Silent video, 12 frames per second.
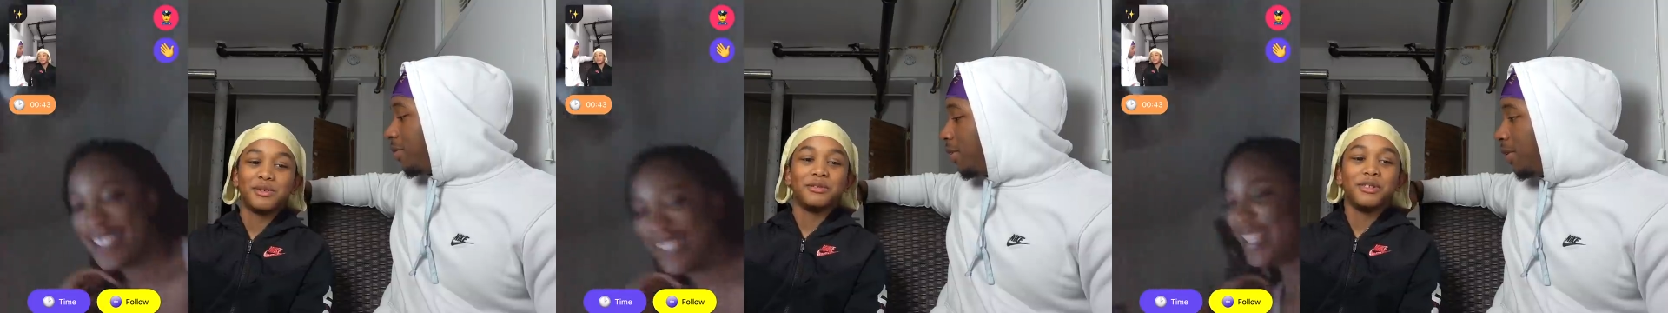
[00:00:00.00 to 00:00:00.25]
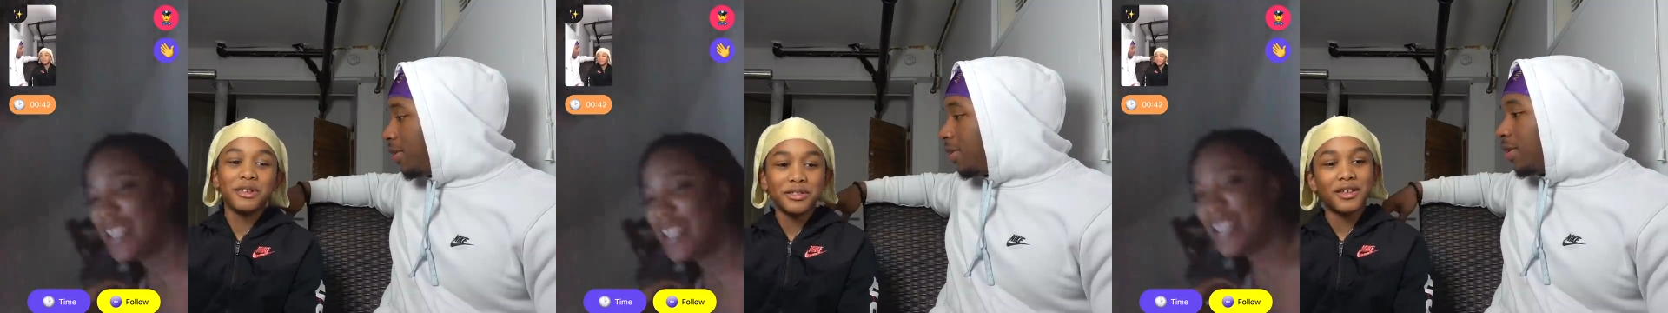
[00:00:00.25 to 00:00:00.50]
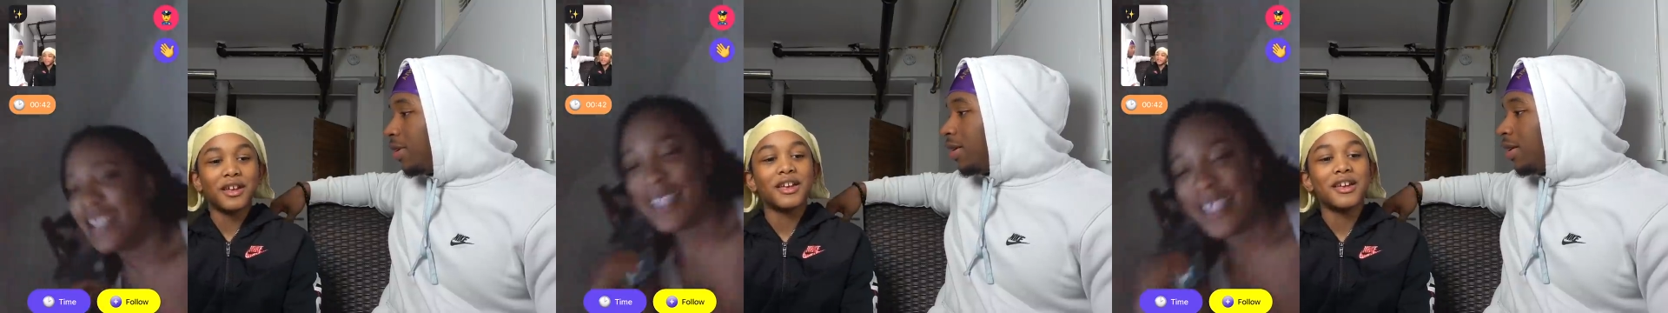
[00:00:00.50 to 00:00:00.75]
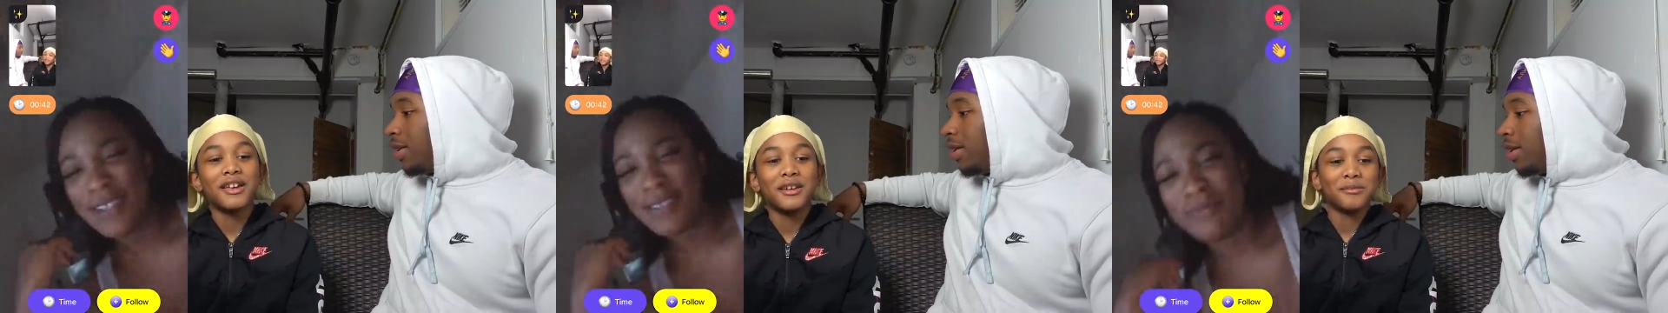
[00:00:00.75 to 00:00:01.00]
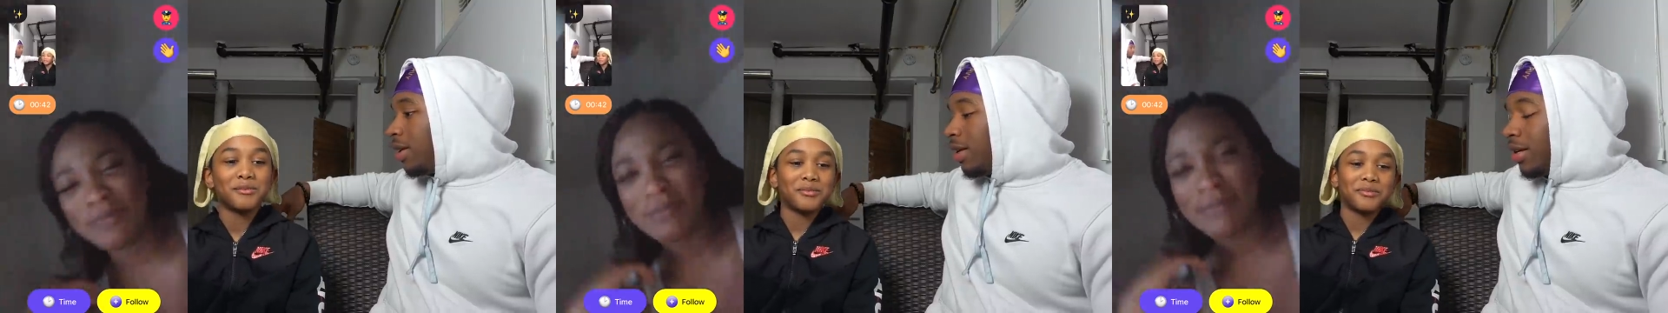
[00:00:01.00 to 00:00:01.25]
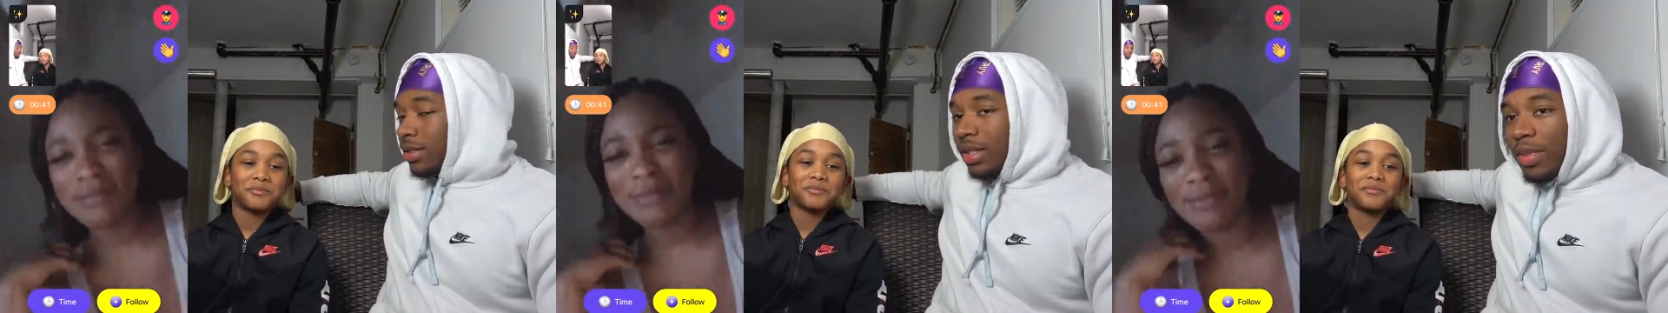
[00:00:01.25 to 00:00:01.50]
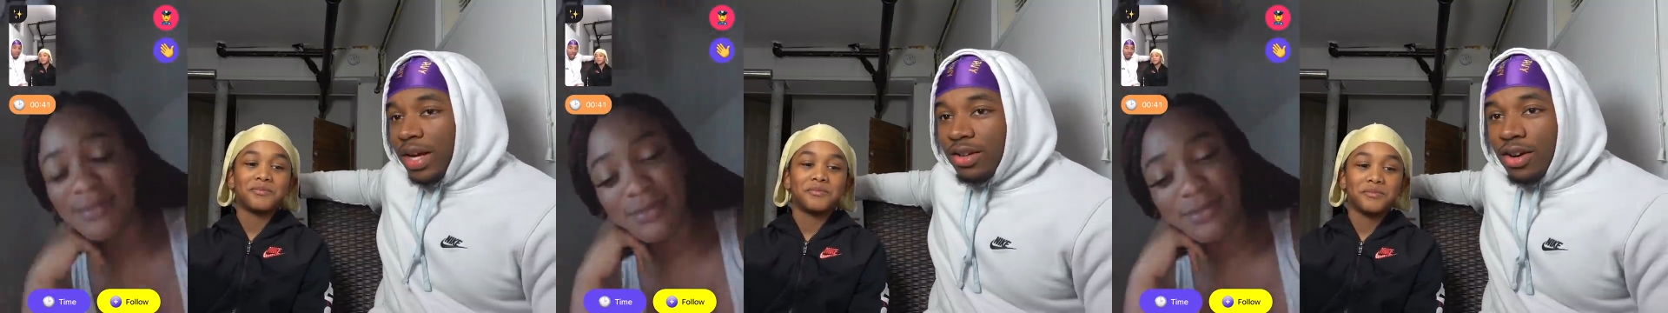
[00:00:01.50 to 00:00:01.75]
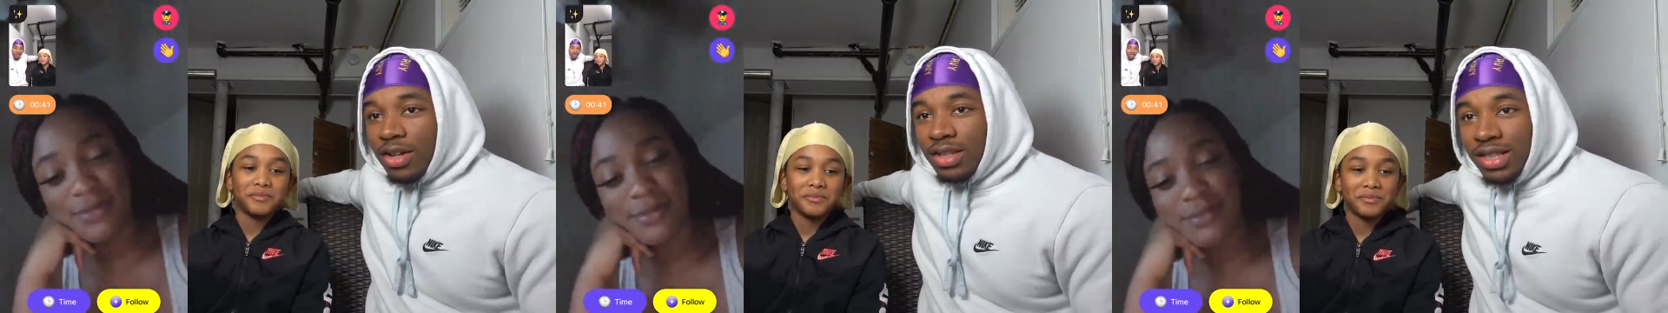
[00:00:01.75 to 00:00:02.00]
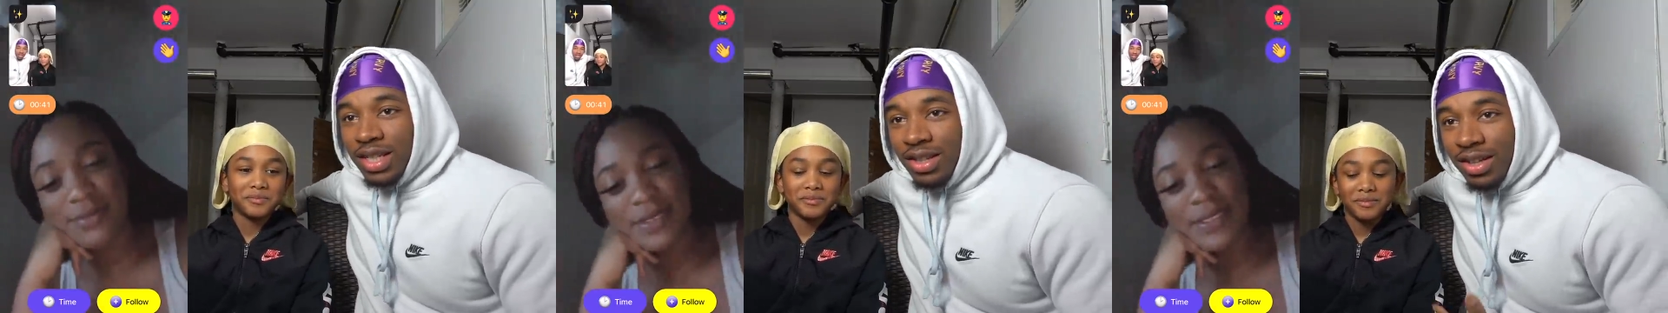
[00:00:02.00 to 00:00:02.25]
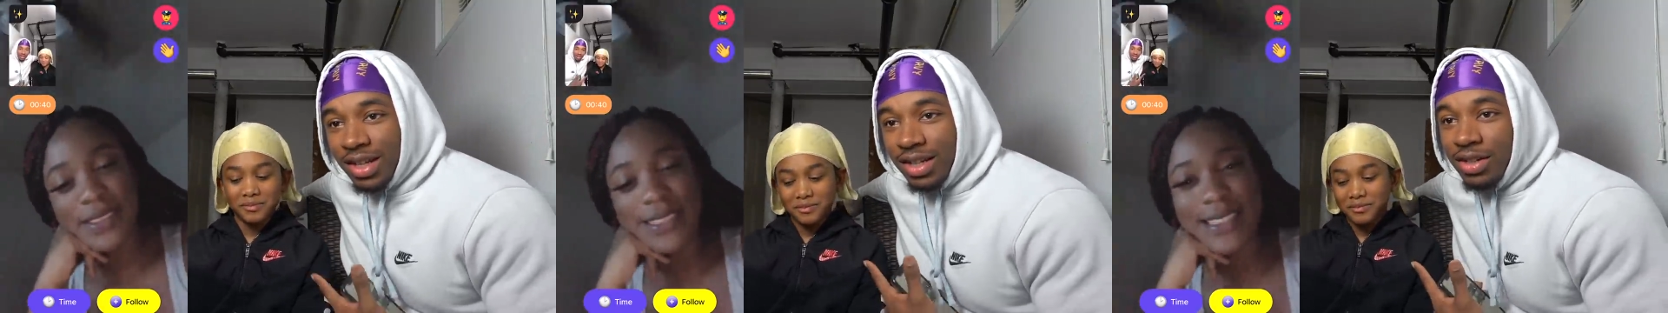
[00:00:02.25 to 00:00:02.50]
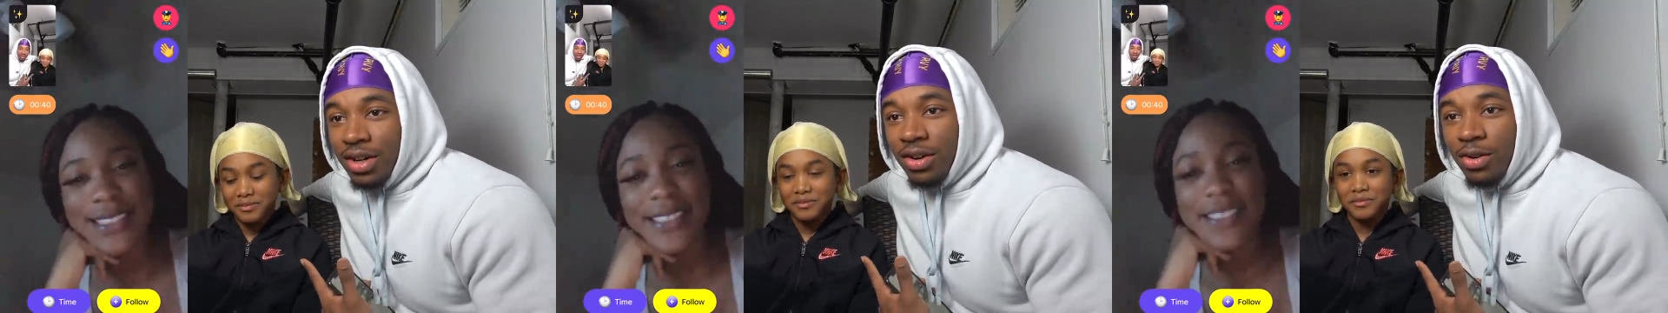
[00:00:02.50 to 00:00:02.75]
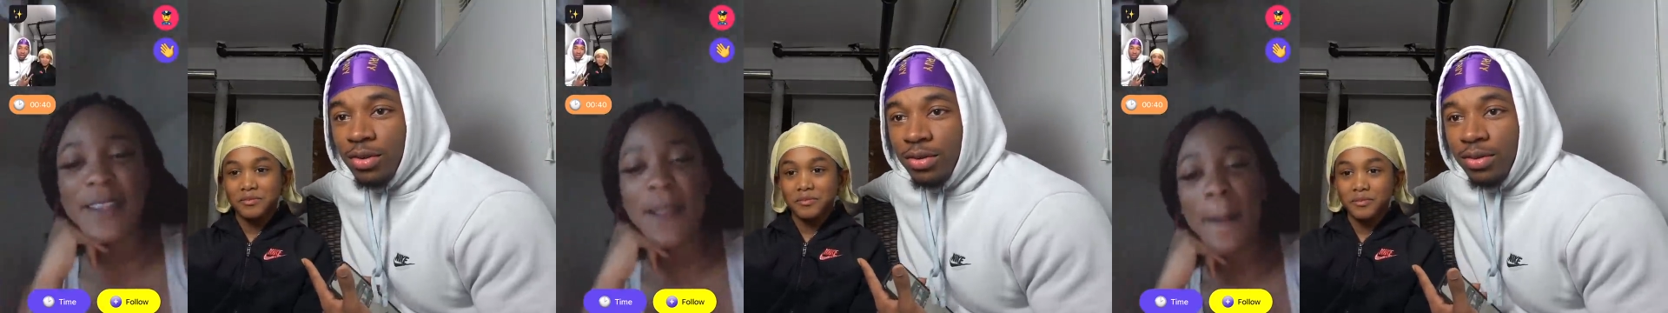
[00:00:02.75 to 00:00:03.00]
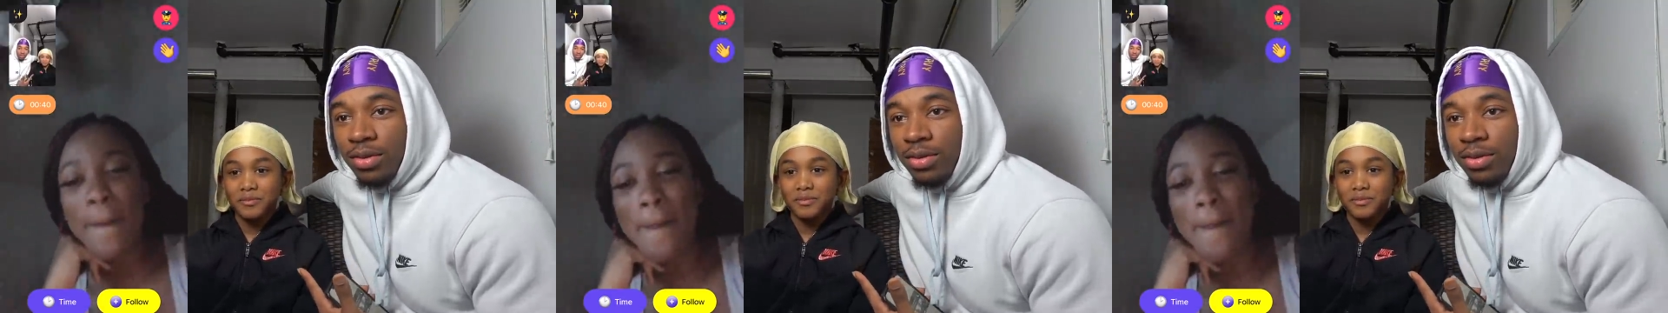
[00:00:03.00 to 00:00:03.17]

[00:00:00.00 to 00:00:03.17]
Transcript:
Speaker 1: Yes, I am.
Speaker 2: Somebody called. Does he look like a girl?